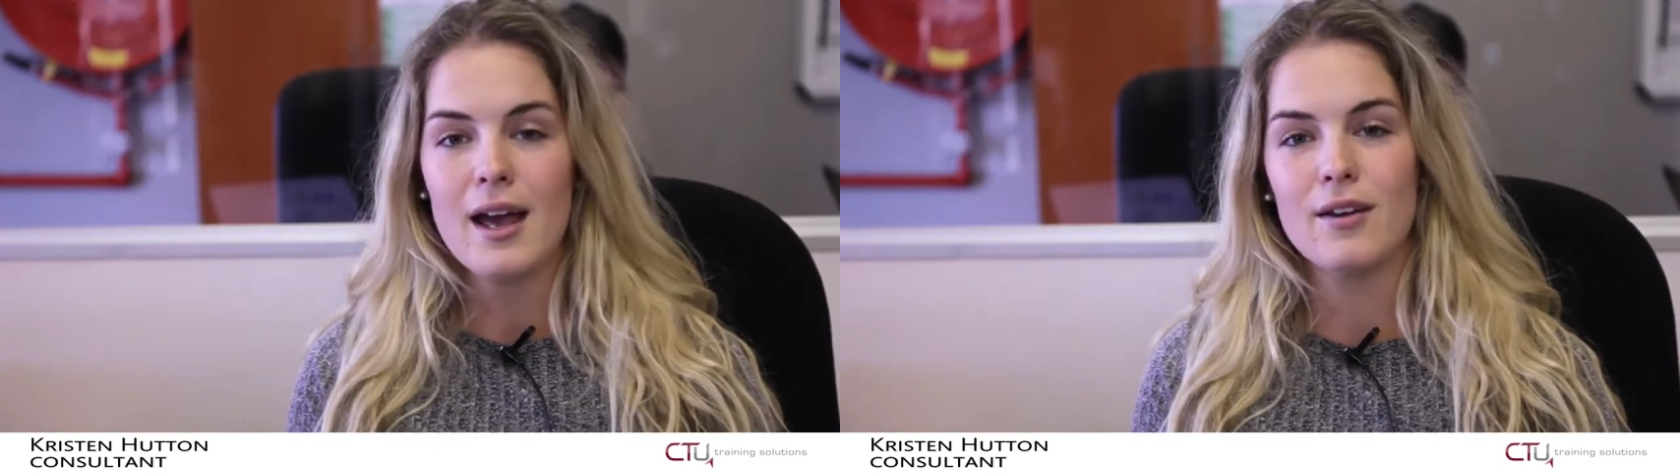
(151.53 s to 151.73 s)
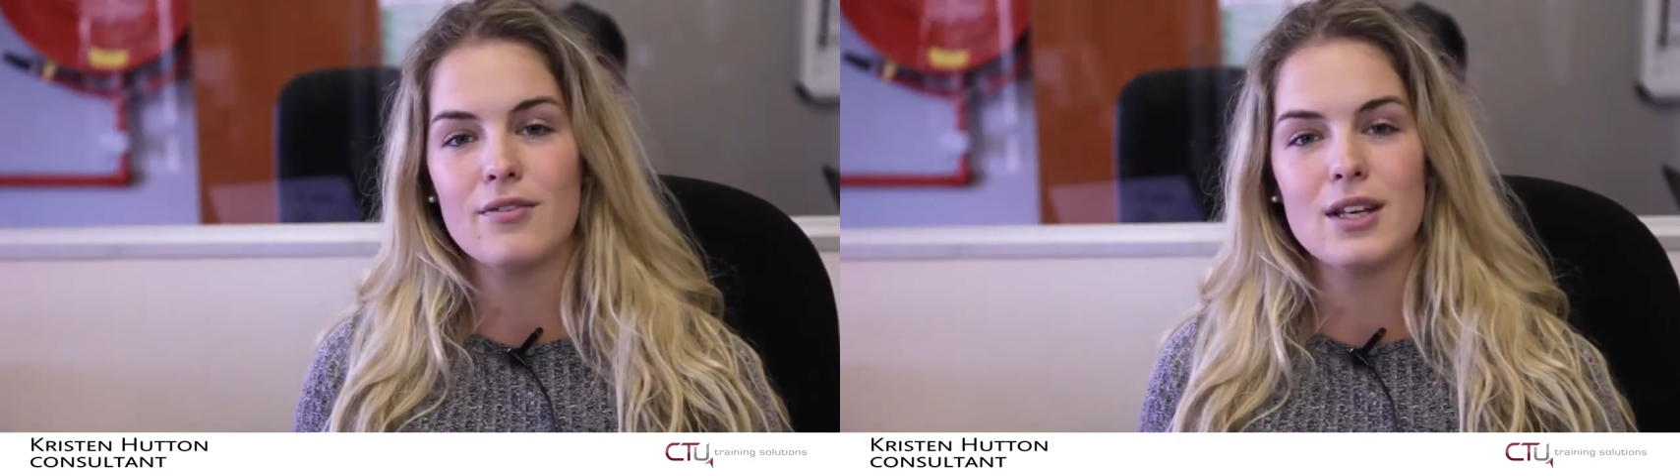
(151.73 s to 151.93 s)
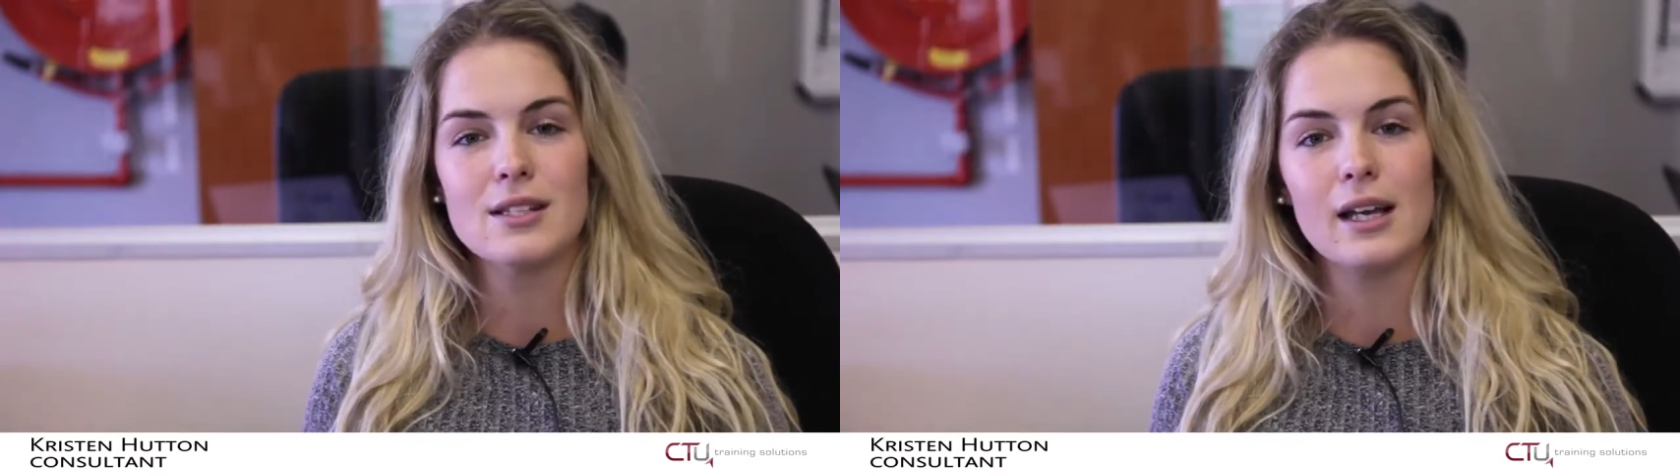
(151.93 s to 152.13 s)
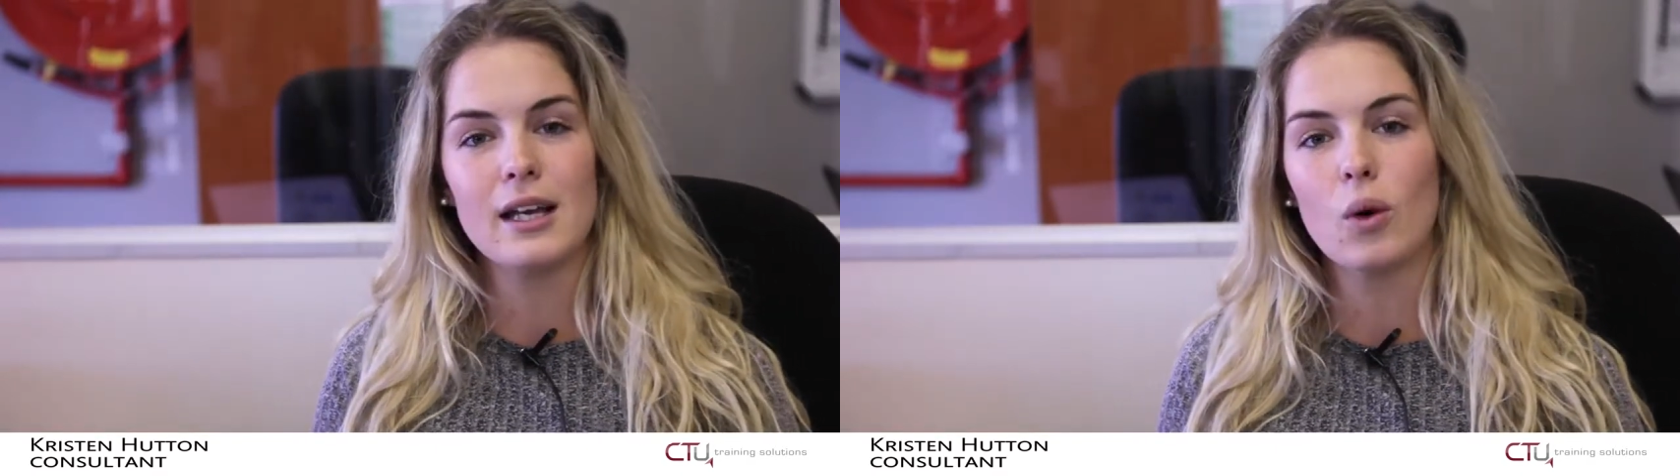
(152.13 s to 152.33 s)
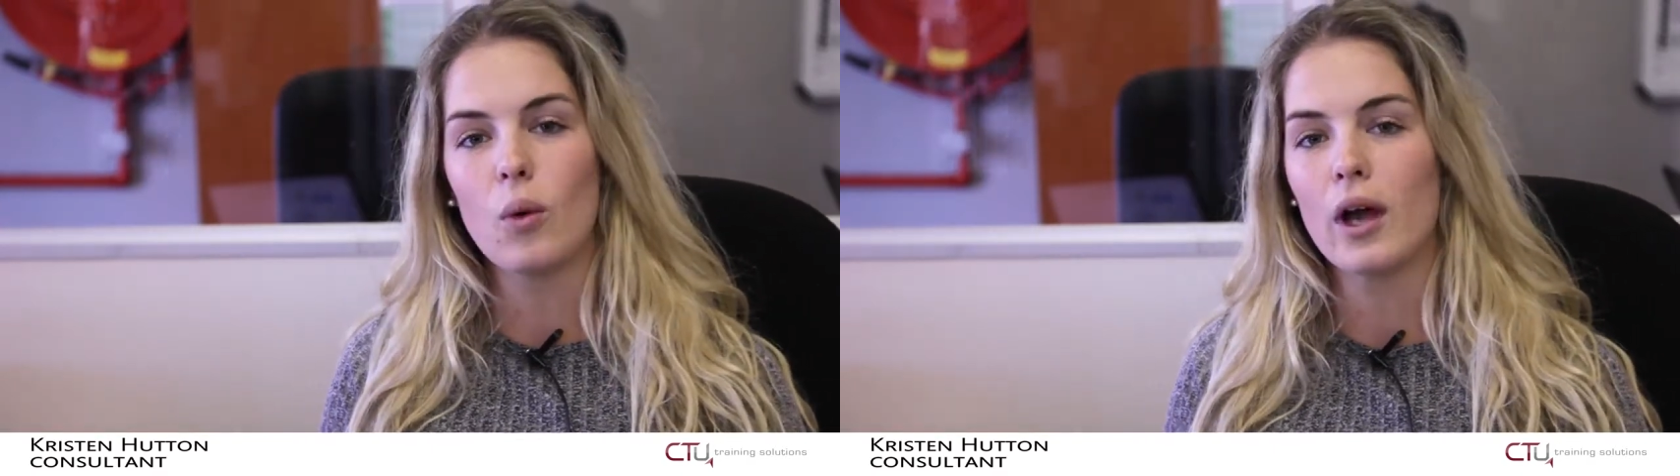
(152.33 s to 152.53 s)
If there's
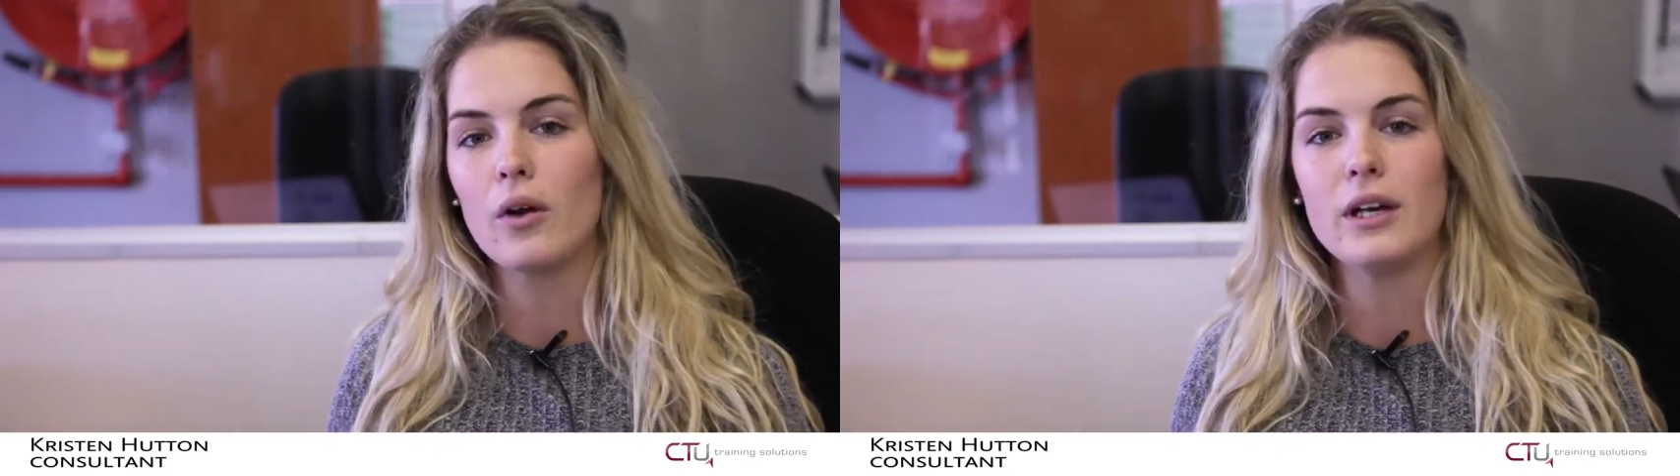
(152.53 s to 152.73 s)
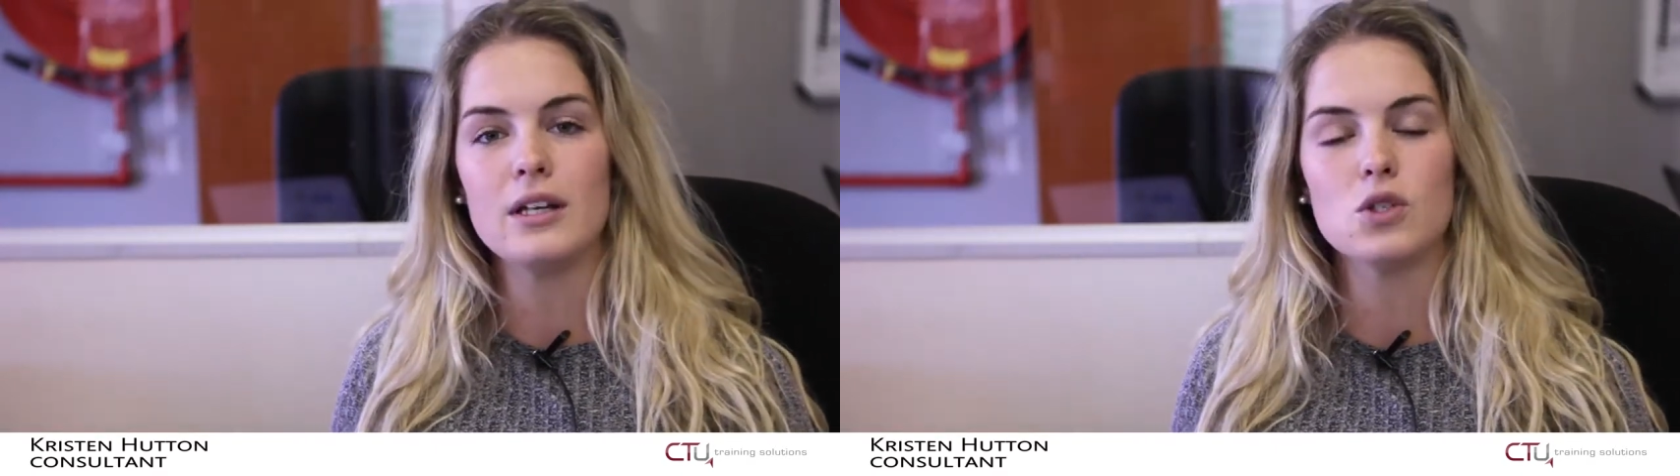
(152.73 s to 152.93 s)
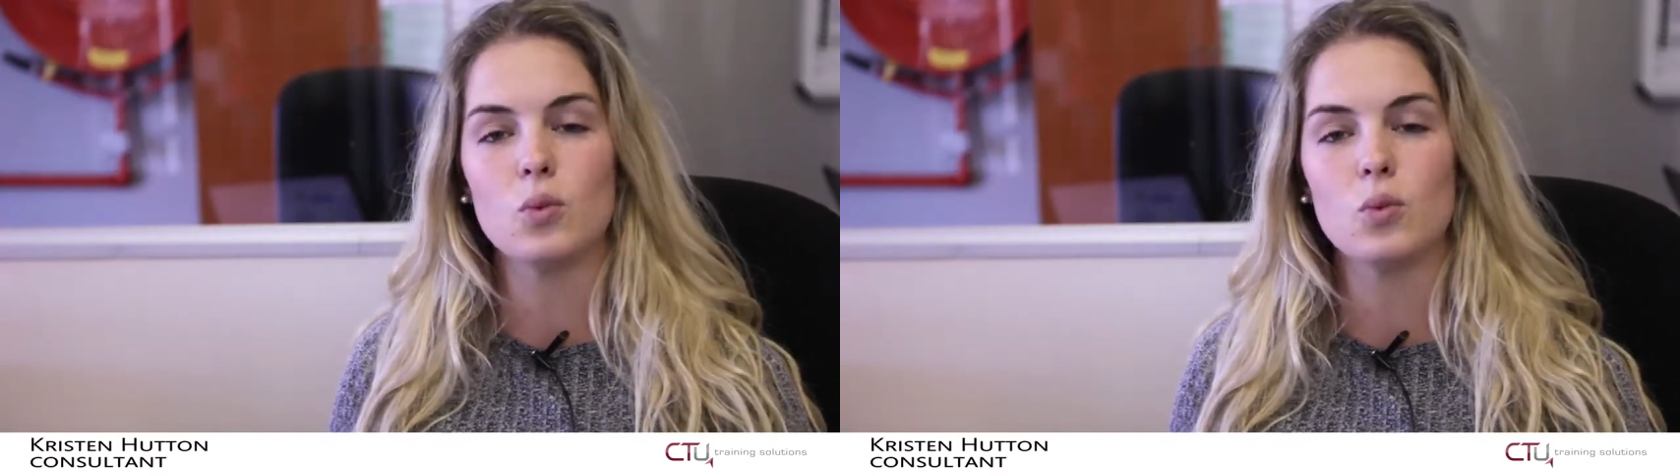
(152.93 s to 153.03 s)
any queries,